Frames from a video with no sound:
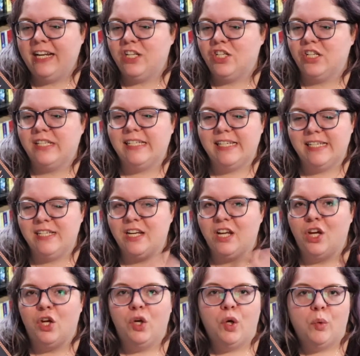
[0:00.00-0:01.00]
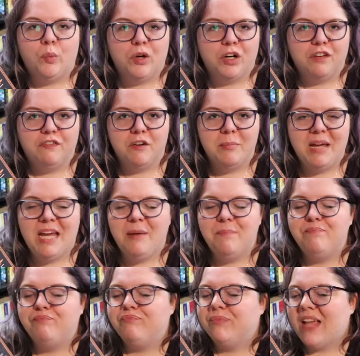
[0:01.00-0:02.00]
It just didn't work for
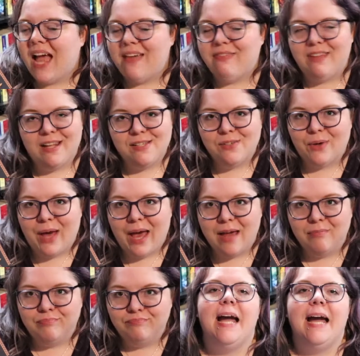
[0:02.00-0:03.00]
me and that's okay.